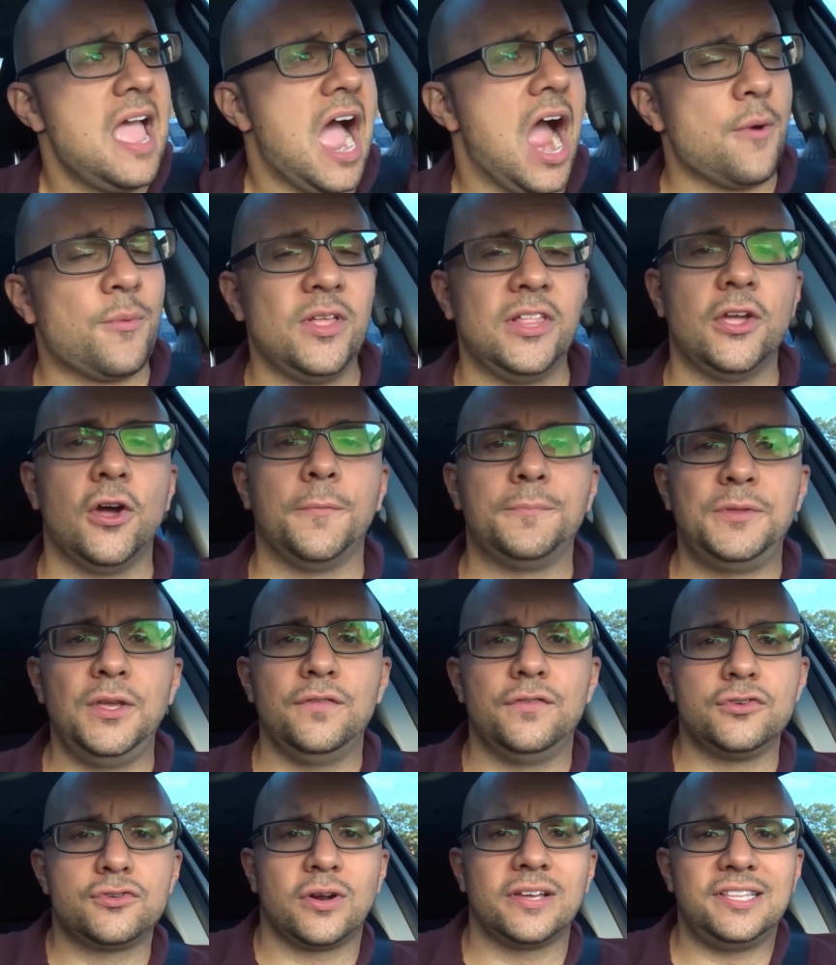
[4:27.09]
I really hope
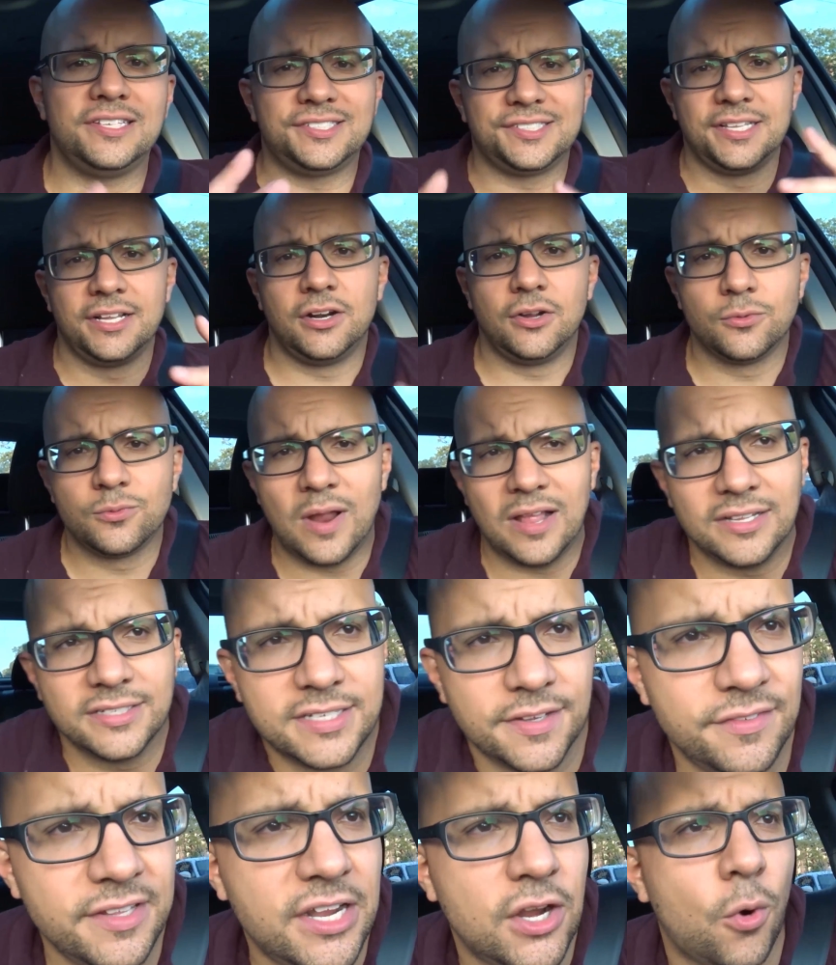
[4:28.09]
you've enjoyed this little
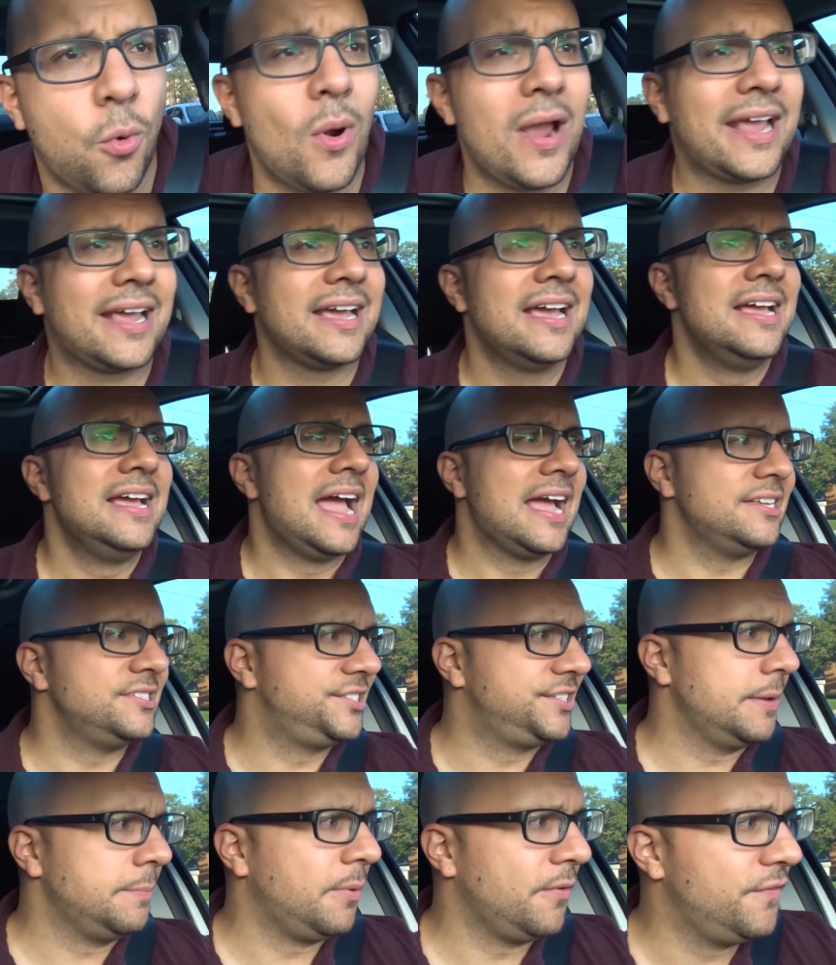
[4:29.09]
relatively quick and
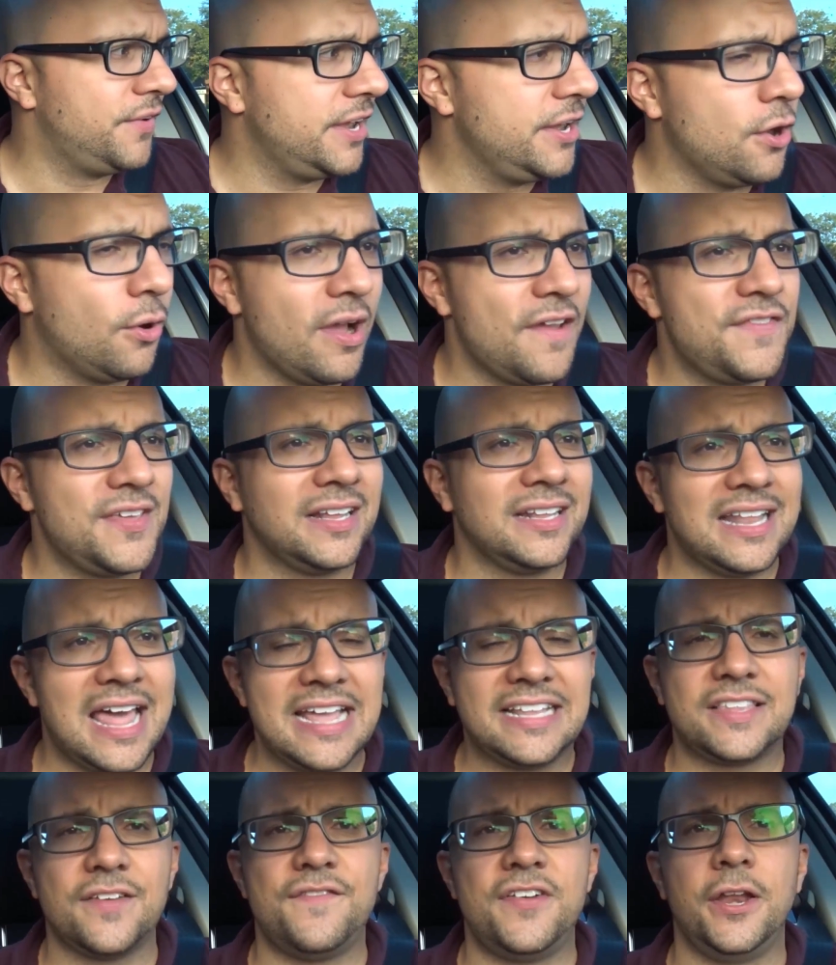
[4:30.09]
simple video. If you
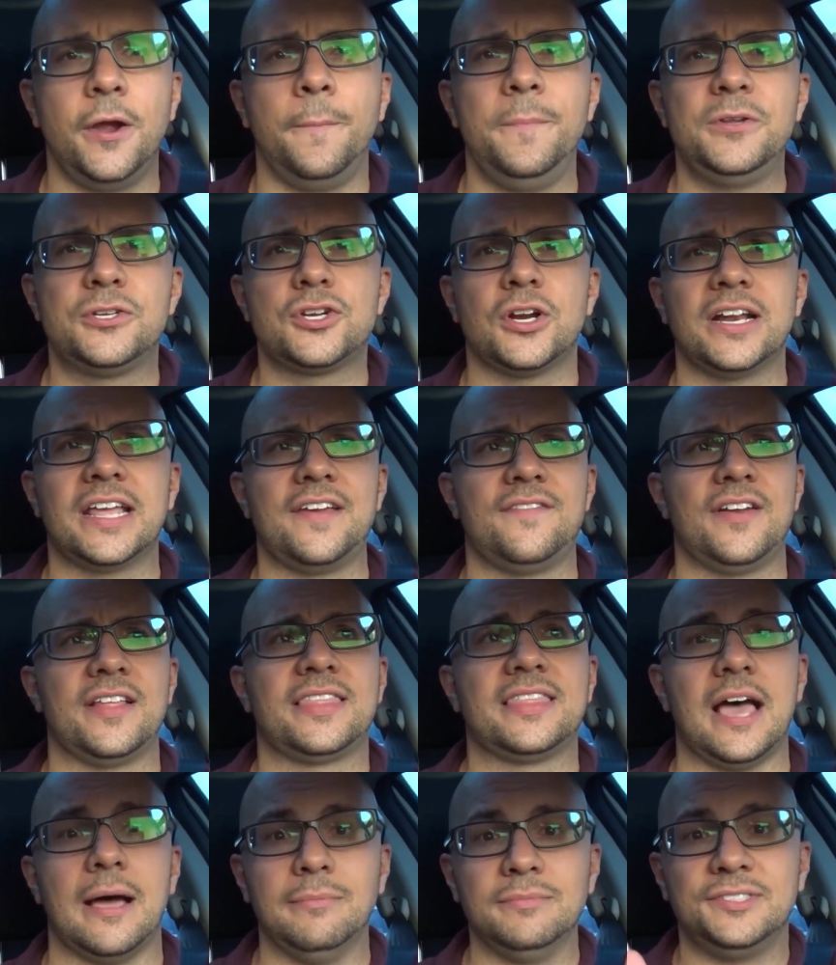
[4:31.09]
liked the video, be sure to give it a
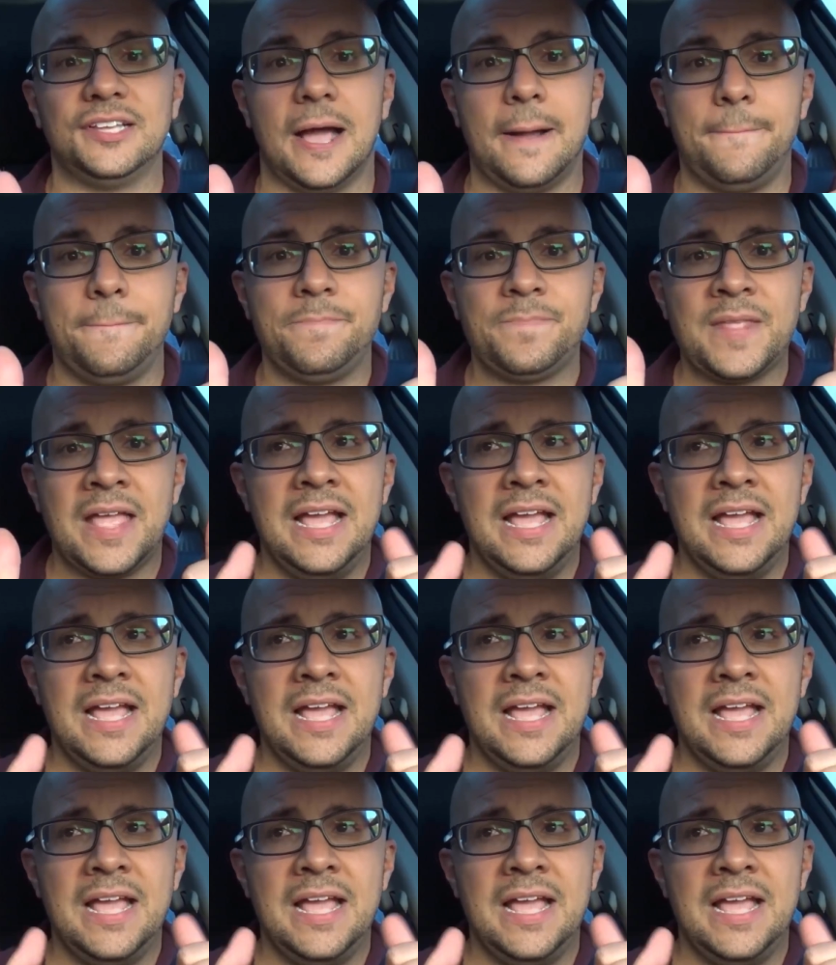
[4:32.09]
thumbs up.